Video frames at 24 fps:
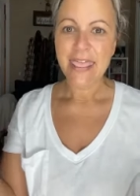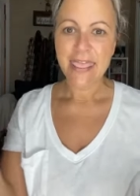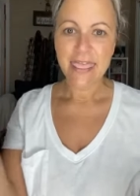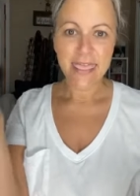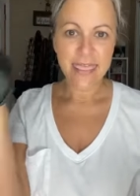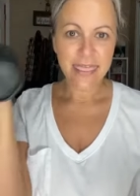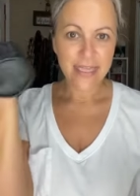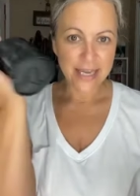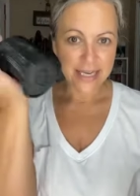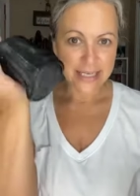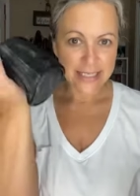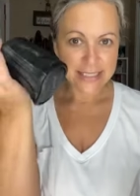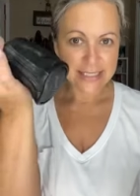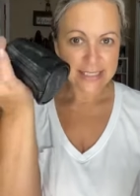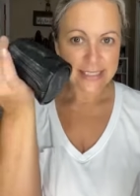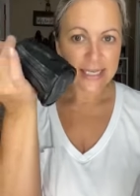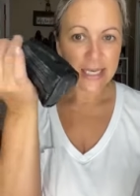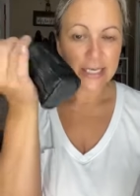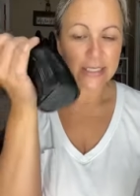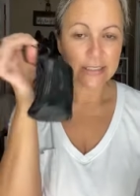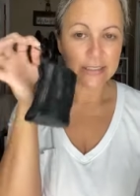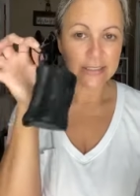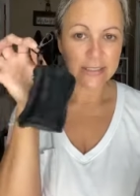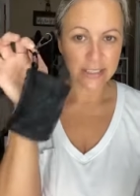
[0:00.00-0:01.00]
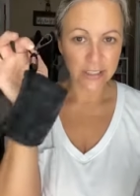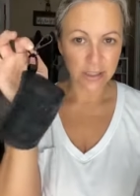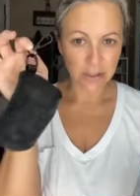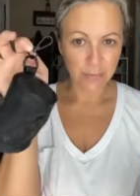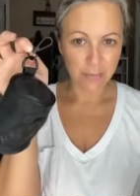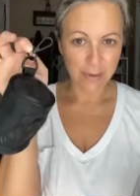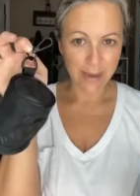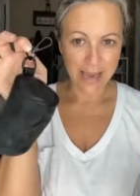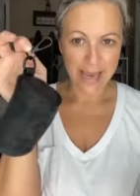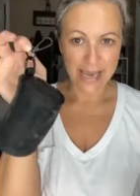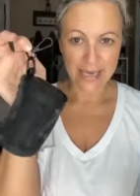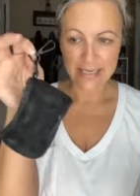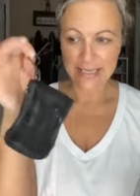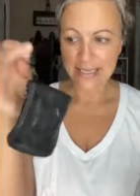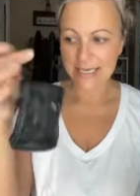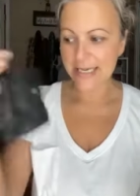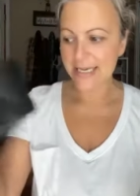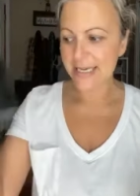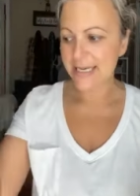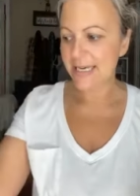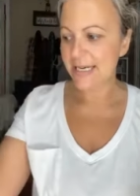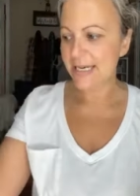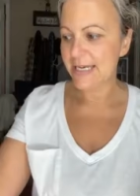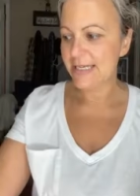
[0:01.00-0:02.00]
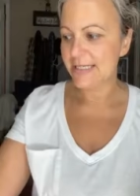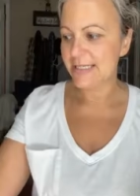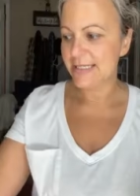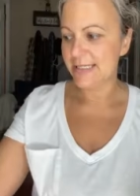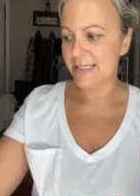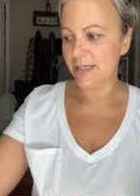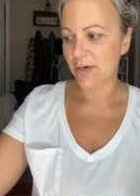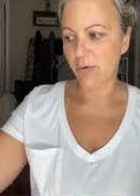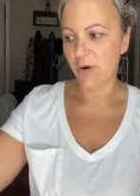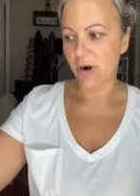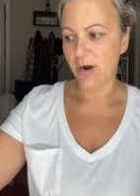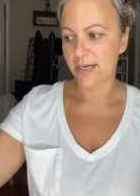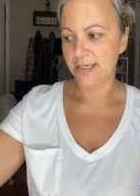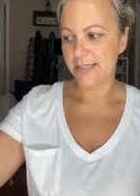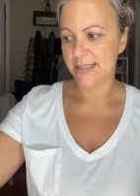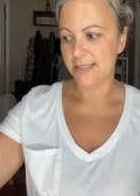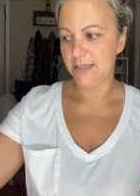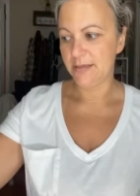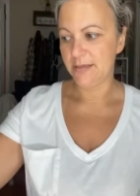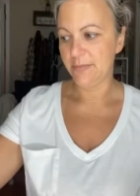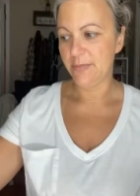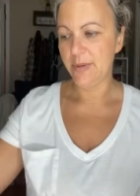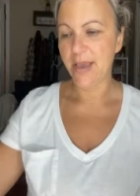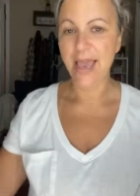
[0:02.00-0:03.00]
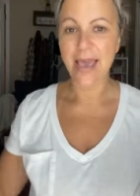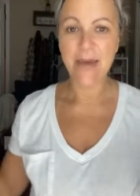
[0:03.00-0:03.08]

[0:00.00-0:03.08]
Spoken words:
This little baggie is so awesome,